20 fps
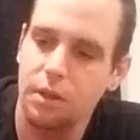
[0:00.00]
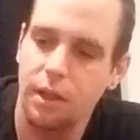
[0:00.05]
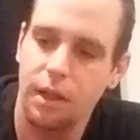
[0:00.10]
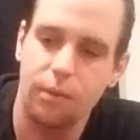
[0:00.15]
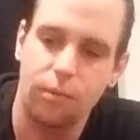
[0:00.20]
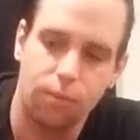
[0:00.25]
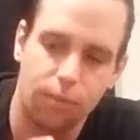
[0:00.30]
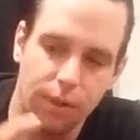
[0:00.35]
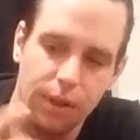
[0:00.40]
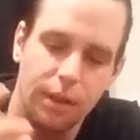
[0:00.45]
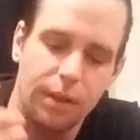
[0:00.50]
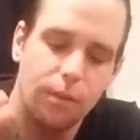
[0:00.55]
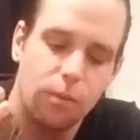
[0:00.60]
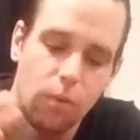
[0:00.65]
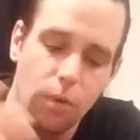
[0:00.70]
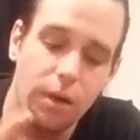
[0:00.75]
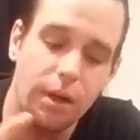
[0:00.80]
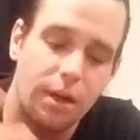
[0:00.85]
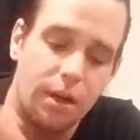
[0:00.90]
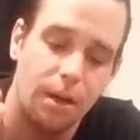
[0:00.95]
They really
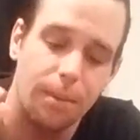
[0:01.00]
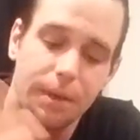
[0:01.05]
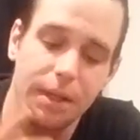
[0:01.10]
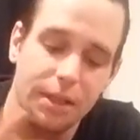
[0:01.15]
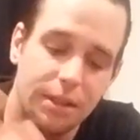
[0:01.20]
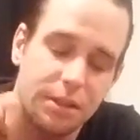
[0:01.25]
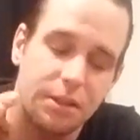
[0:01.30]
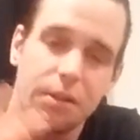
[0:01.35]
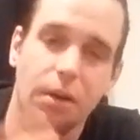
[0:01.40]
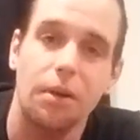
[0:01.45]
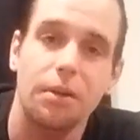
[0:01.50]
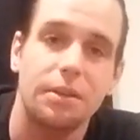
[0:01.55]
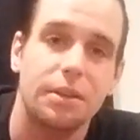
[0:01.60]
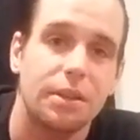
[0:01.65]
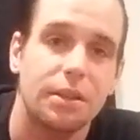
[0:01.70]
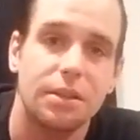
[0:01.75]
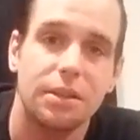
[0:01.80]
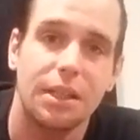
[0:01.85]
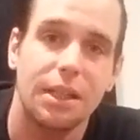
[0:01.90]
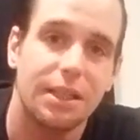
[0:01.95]
want to come in and start
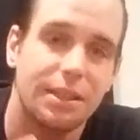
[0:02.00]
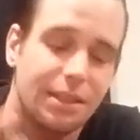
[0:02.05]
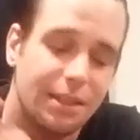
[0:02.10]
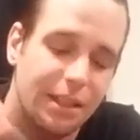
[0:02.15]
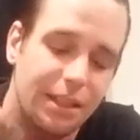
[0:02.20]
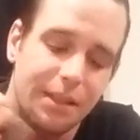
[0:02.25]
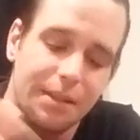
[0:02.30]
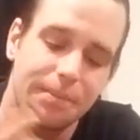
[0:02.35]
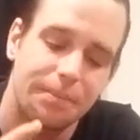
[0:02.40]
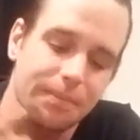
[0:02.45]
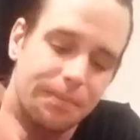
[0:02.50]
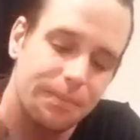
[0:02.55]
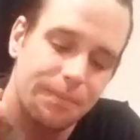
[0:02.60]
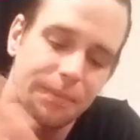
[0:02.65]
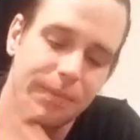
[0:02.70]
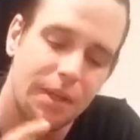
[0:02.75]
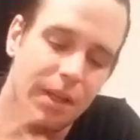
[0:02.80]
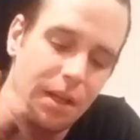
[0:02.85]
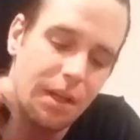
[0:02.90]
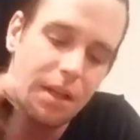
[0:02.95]
this, like I said.
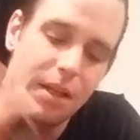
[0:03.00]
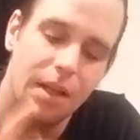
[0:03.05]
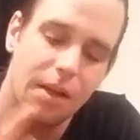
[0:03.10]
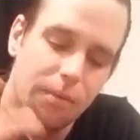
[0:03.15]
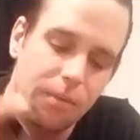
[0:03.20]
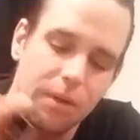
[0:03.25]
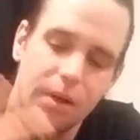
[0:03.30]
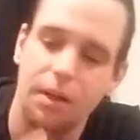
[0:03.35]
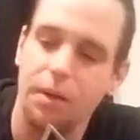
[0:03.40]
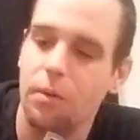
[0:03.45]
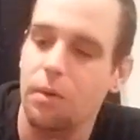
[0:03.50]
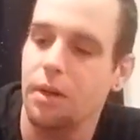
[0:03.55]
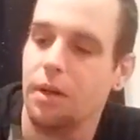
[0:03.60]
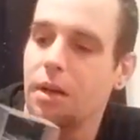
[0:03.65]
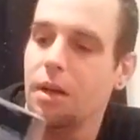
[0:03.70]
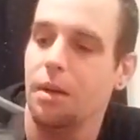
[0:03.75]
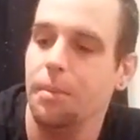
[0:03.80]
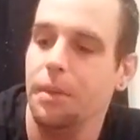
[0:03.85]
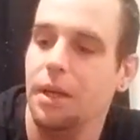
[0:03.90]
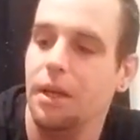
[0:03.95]
They really want
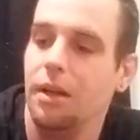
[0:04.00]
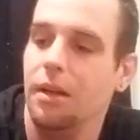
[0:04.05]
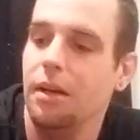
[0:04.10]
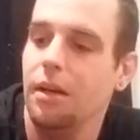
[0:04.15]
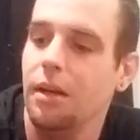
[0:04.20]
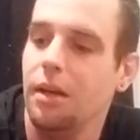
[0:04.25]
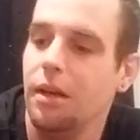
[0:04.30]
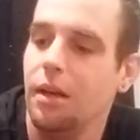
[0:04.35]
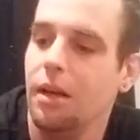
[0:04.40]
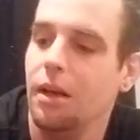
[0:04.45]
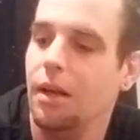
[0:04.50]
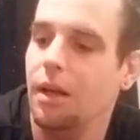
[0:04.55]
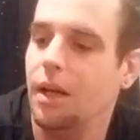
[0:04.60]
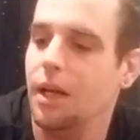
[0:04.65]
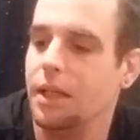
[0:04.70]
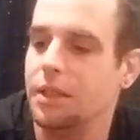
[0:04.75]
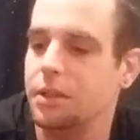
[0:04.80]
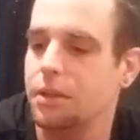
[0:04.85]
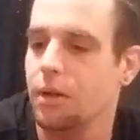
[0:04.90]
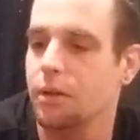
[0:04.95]
to come in
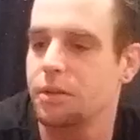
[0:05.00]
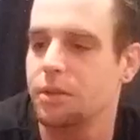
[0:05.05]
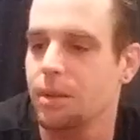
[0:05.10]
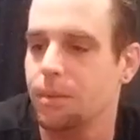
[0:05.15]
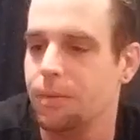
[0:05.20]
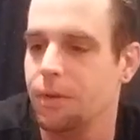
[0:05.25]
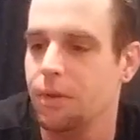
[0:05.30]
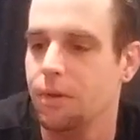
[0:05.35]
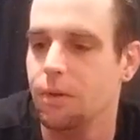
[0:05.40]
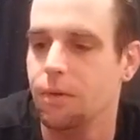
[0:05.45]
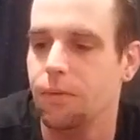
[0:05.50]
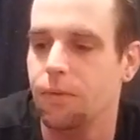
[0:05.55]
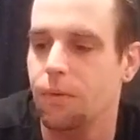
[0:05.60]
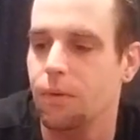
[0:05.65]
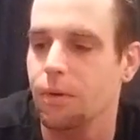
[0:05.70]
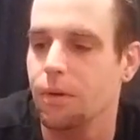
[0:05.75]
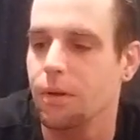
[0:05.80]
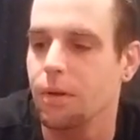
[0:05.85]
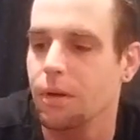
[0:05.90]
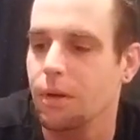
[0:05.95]
and start something new
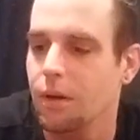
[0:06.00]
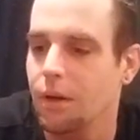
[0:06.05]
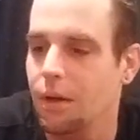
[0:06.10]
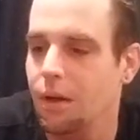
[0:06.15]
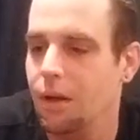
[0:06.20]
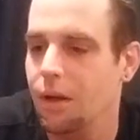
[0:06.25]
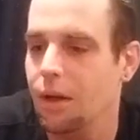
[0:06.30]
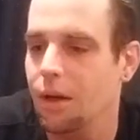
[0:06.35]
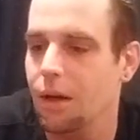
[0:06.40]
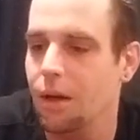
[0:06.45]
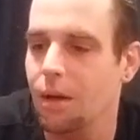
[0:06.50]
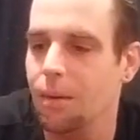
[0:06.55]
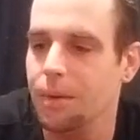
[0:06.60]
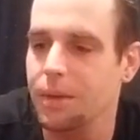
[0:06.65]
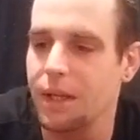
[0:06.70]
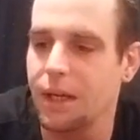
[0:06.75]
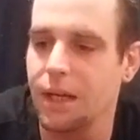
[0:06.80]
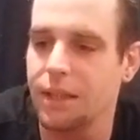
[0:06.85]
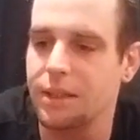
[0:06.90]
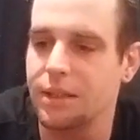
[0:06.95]
for you. Uh,
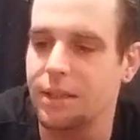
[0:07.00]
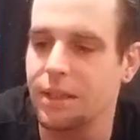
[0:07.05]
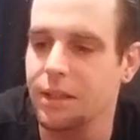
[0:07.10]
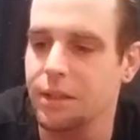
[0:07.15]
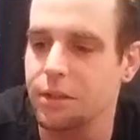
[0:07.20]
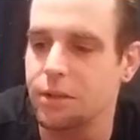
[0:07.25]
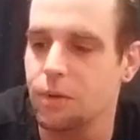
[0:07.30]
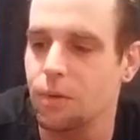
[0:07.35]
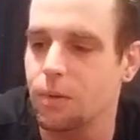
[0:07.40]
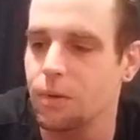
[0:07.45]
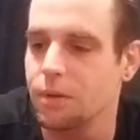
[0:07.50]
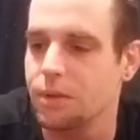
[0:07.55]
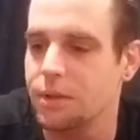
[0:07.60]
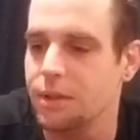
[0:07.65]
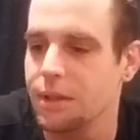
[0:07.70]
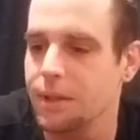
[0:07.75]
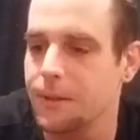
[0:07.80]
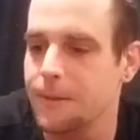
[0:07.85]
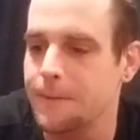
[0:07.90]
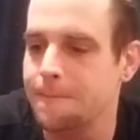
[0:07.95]
but they got the Ten of Swords
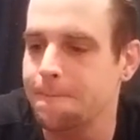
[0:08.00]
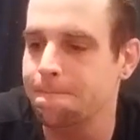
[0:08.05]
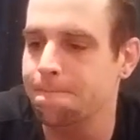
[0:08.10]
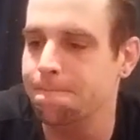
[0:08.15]
there.